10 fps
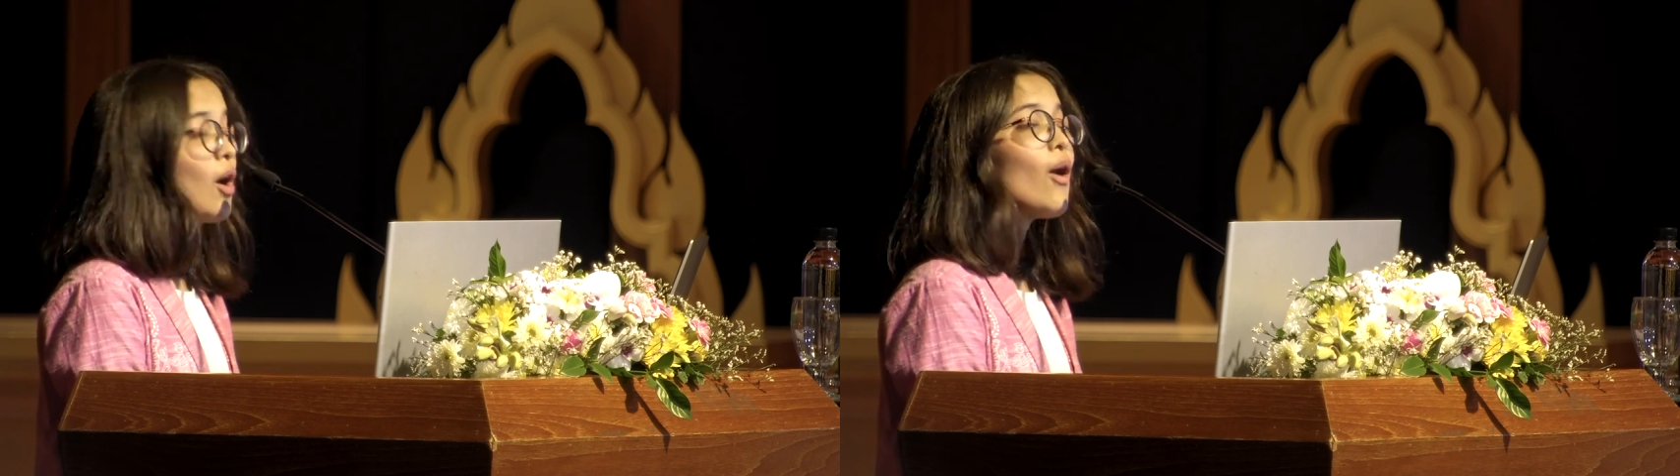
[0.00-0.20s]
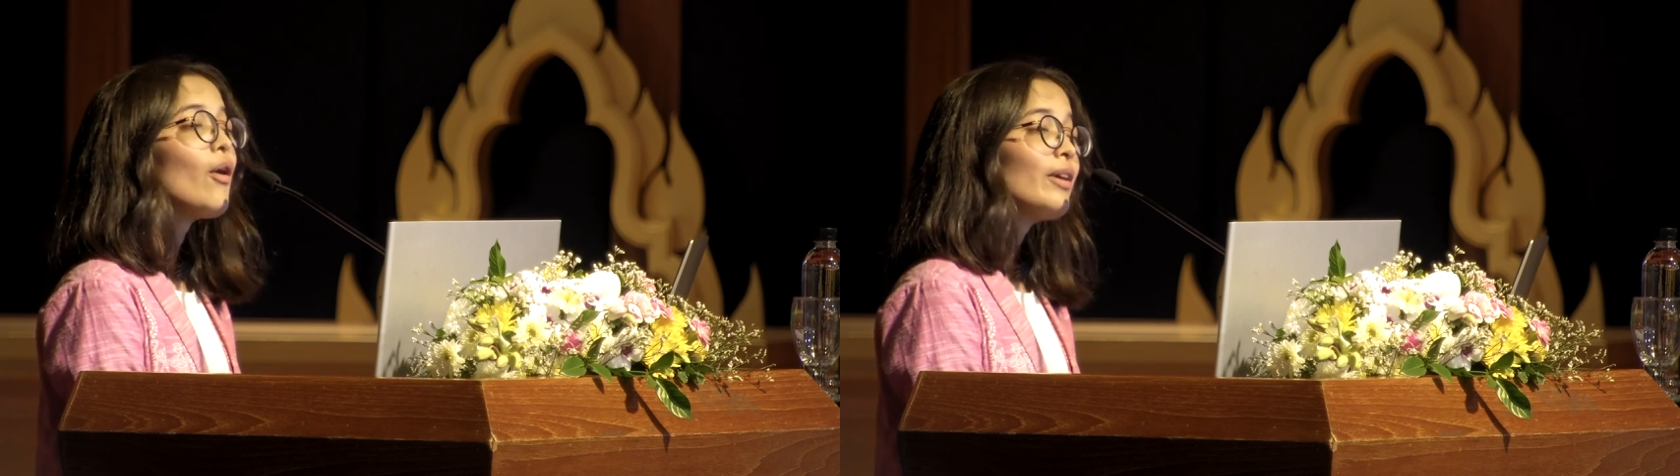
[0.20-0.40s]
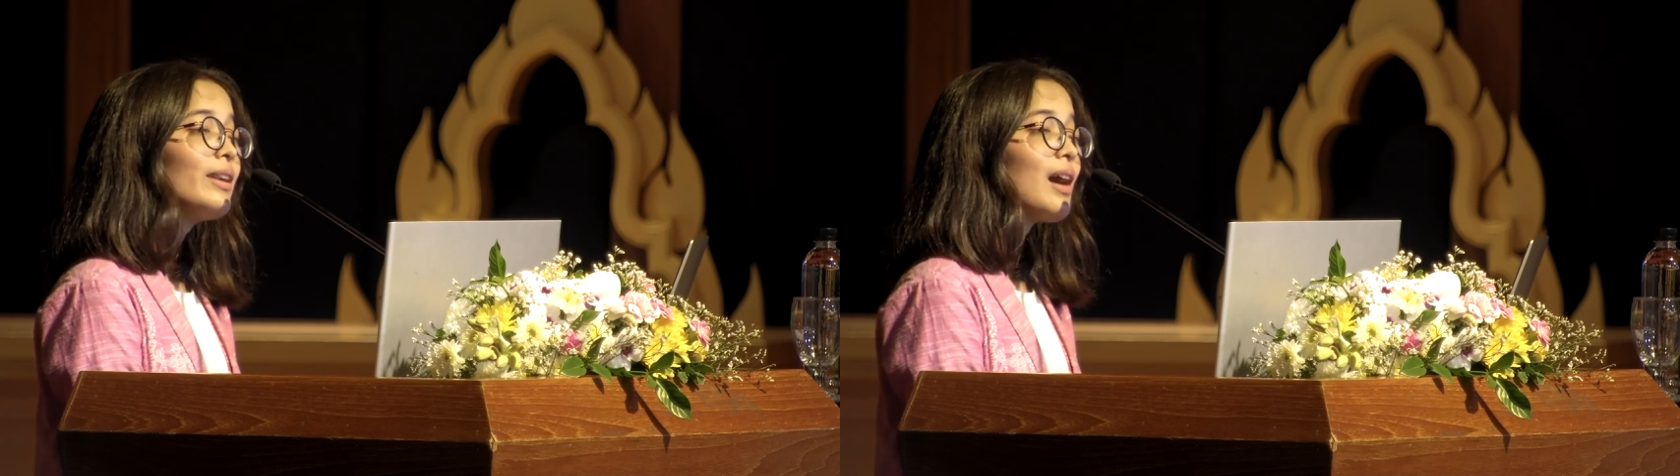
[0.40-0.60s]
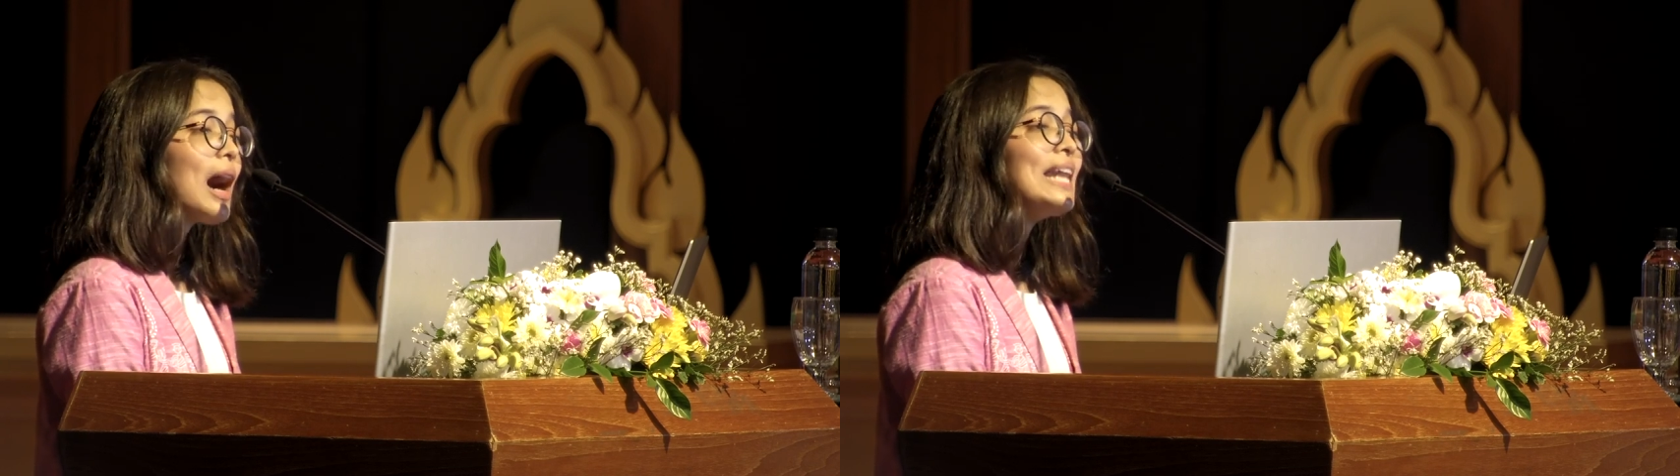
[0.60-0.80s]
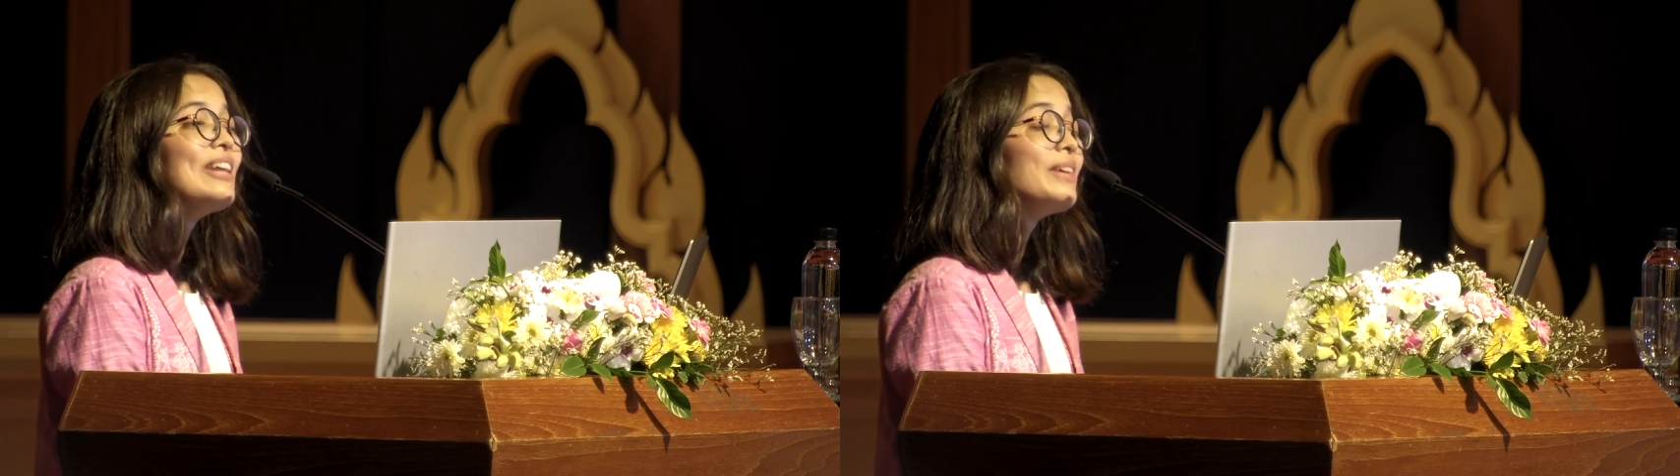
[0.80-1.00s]
or
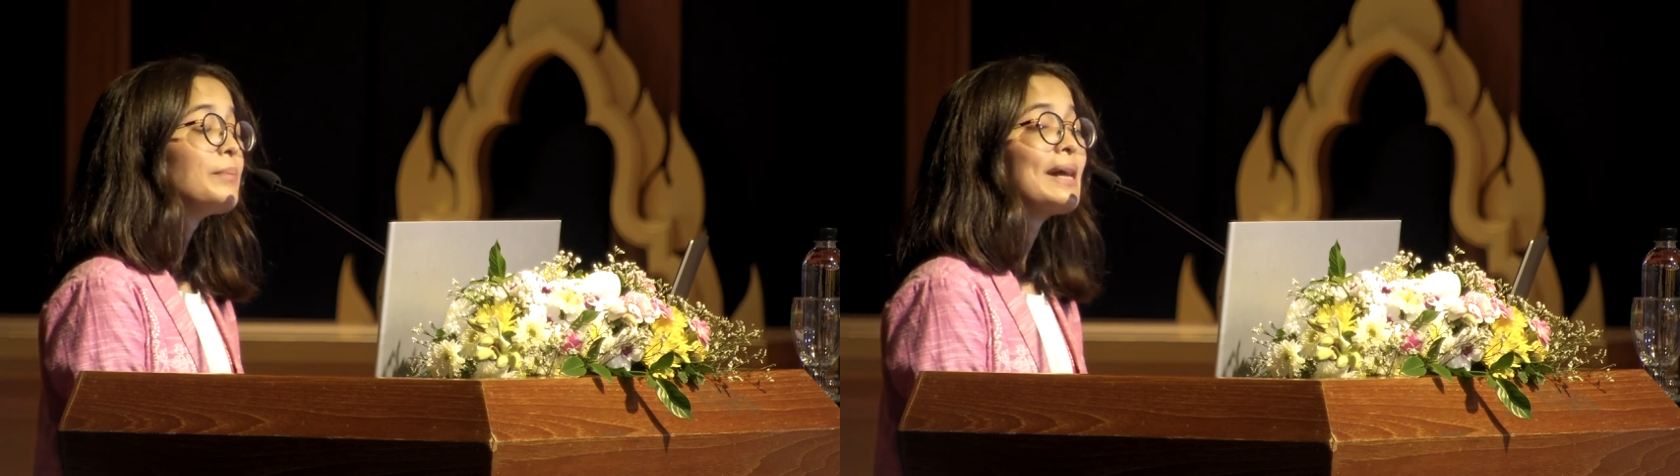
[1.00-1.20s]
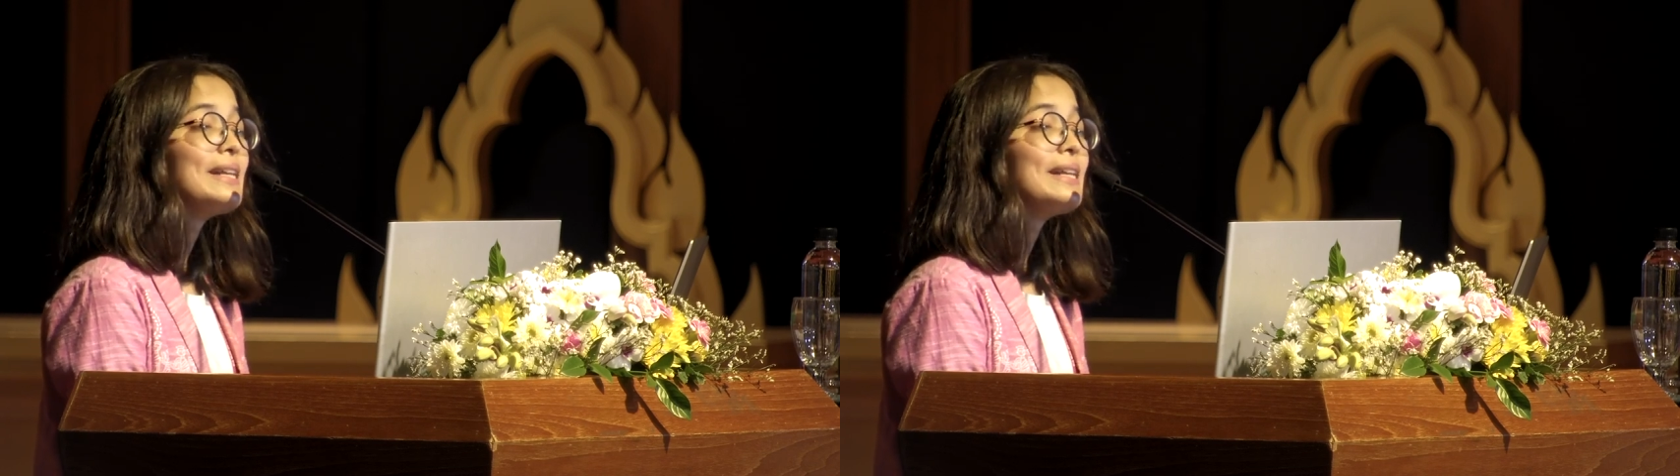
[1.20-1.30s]
are living my